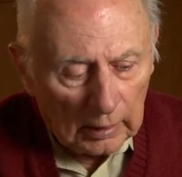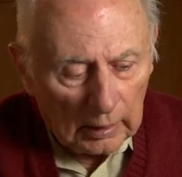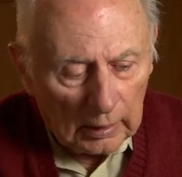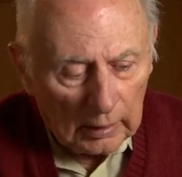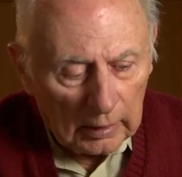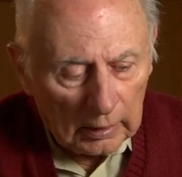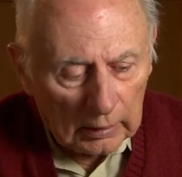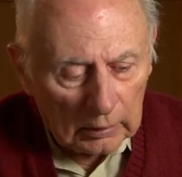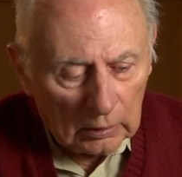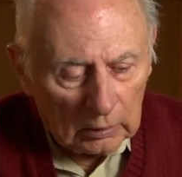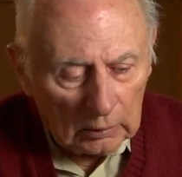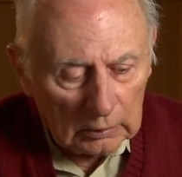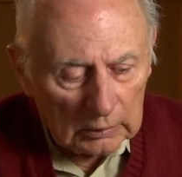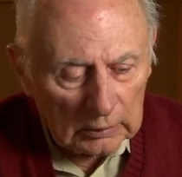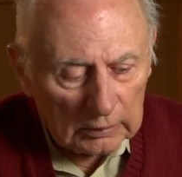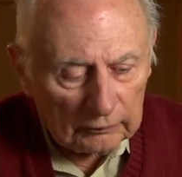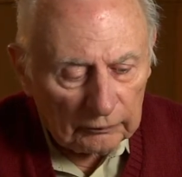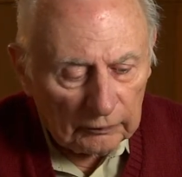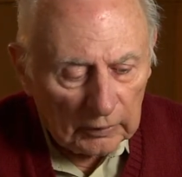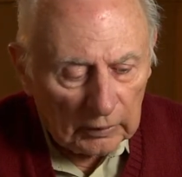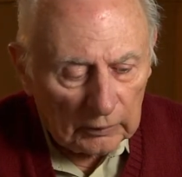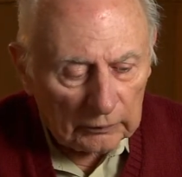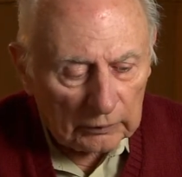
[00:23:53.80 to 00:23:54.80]
I had always
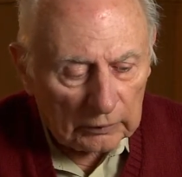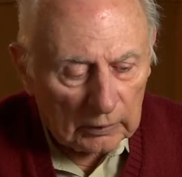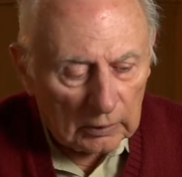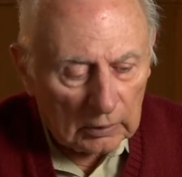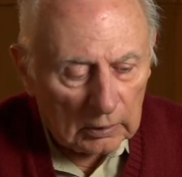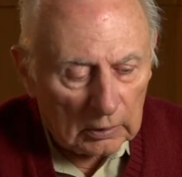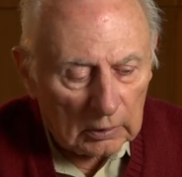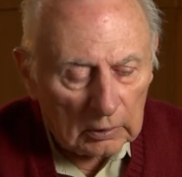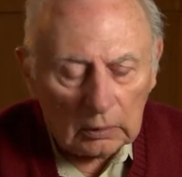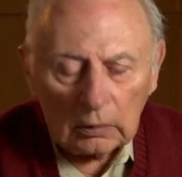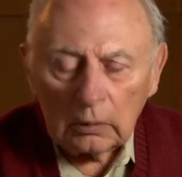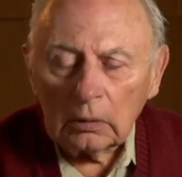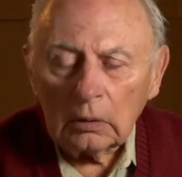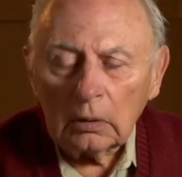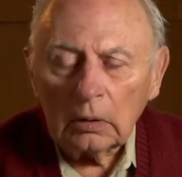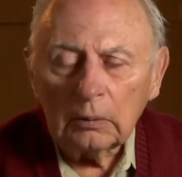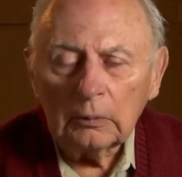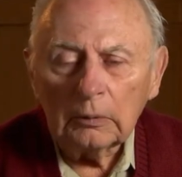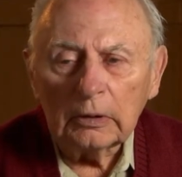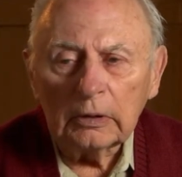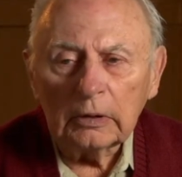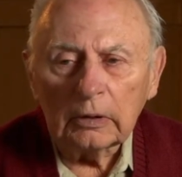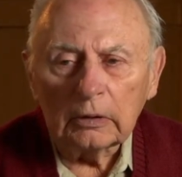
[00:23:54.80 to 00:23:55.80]
felt that
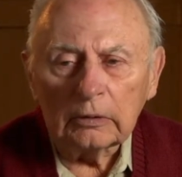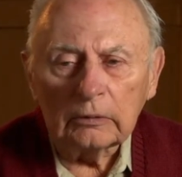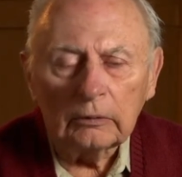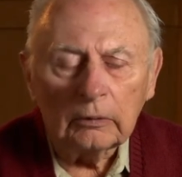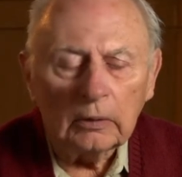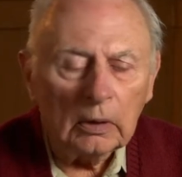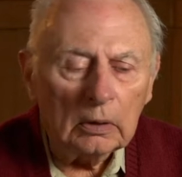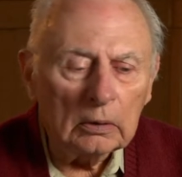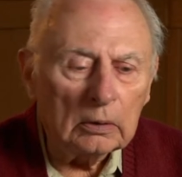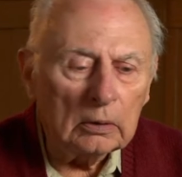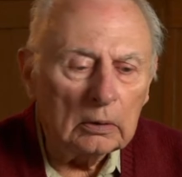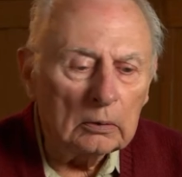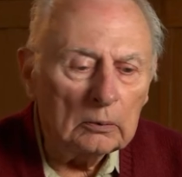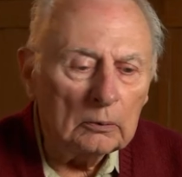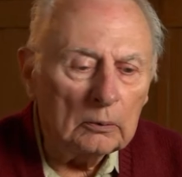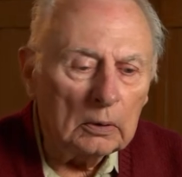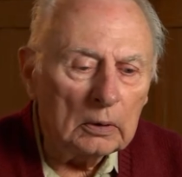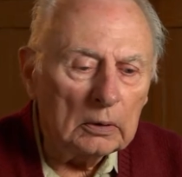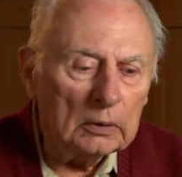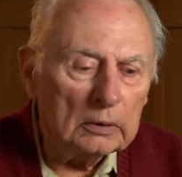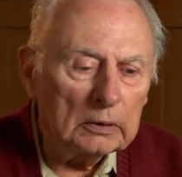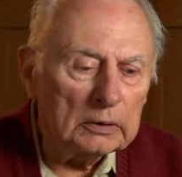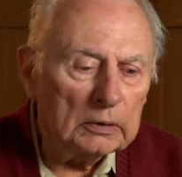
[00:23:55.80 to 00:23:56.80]
homosexuality
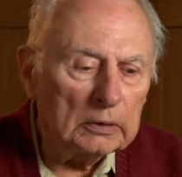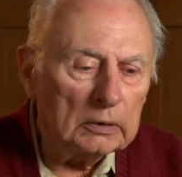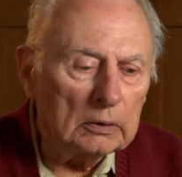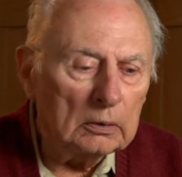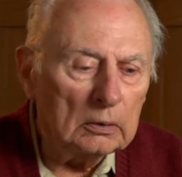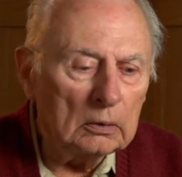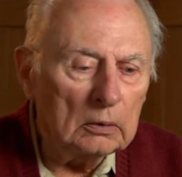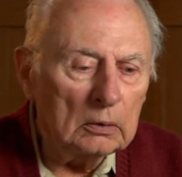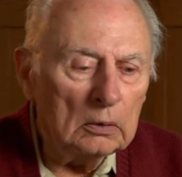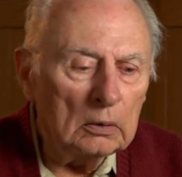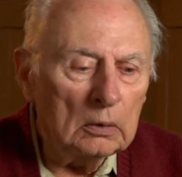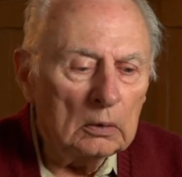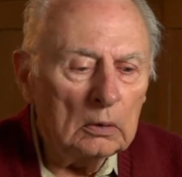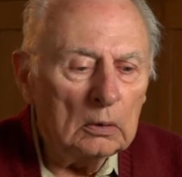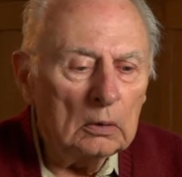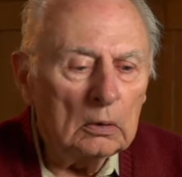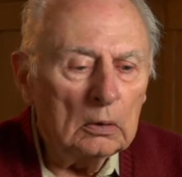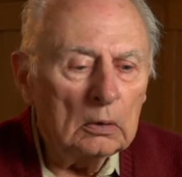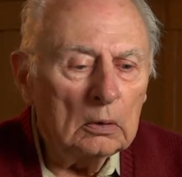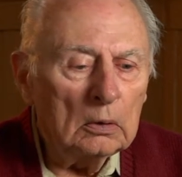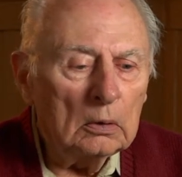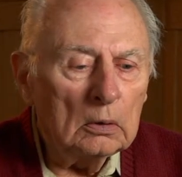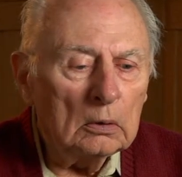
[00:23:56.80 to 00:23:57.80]
was
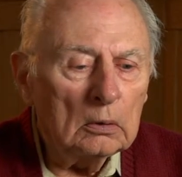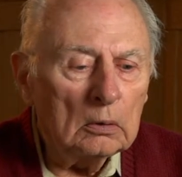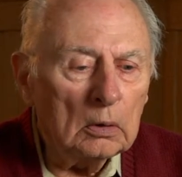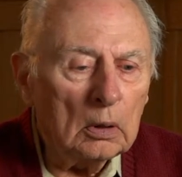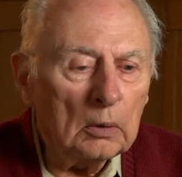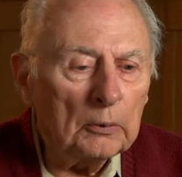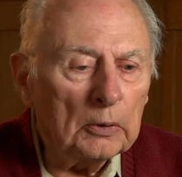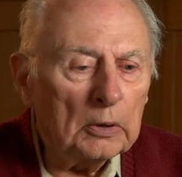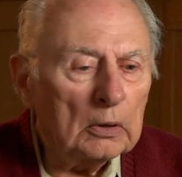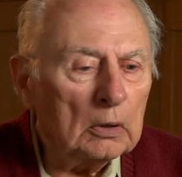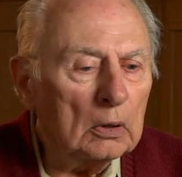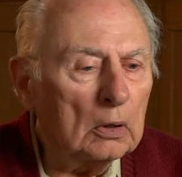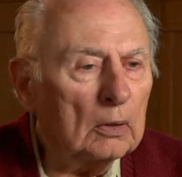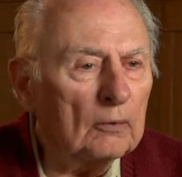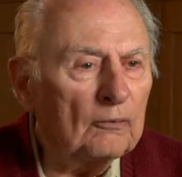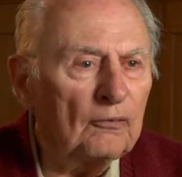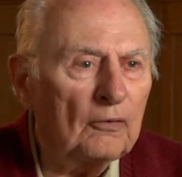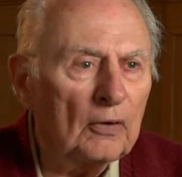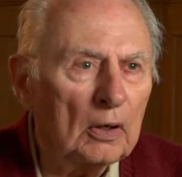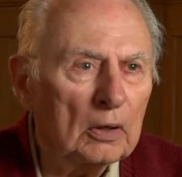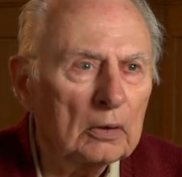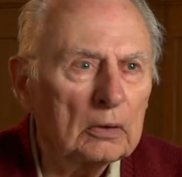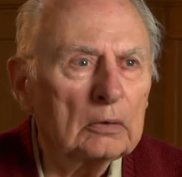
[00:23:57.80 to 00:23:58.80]
what we call
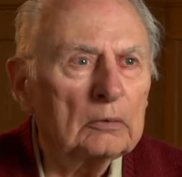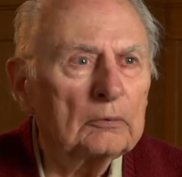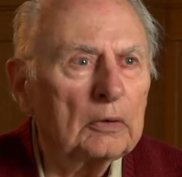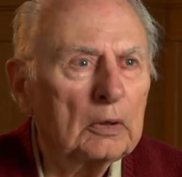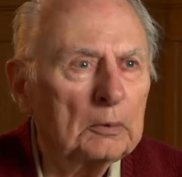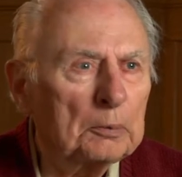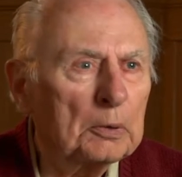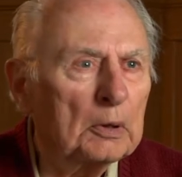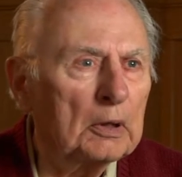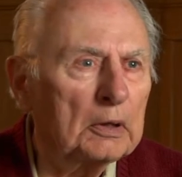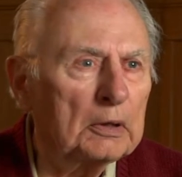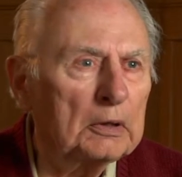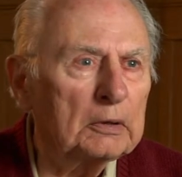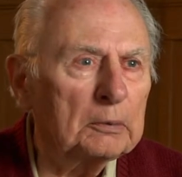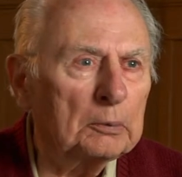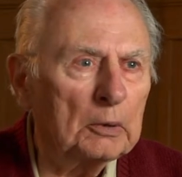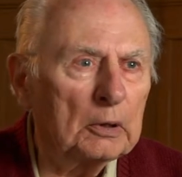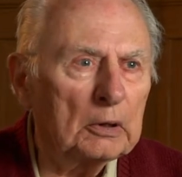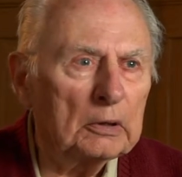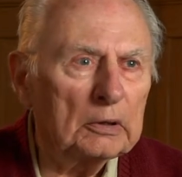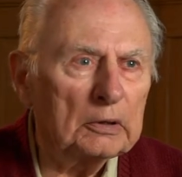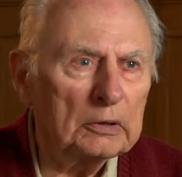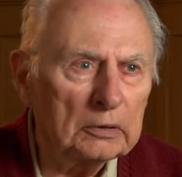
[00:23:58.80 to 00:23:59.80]
father
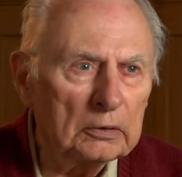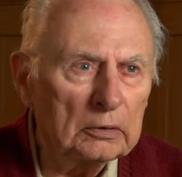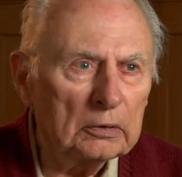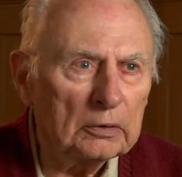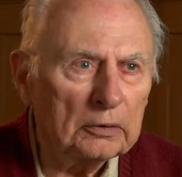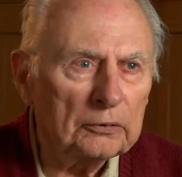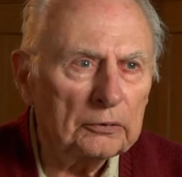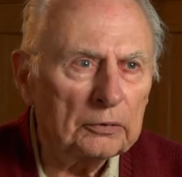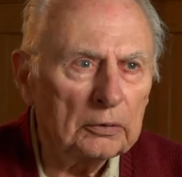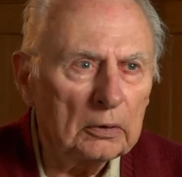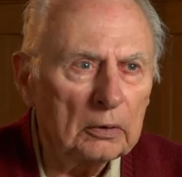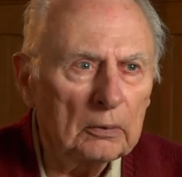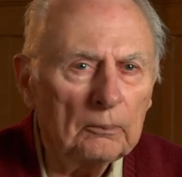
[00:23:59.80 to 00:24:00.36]
replacement search,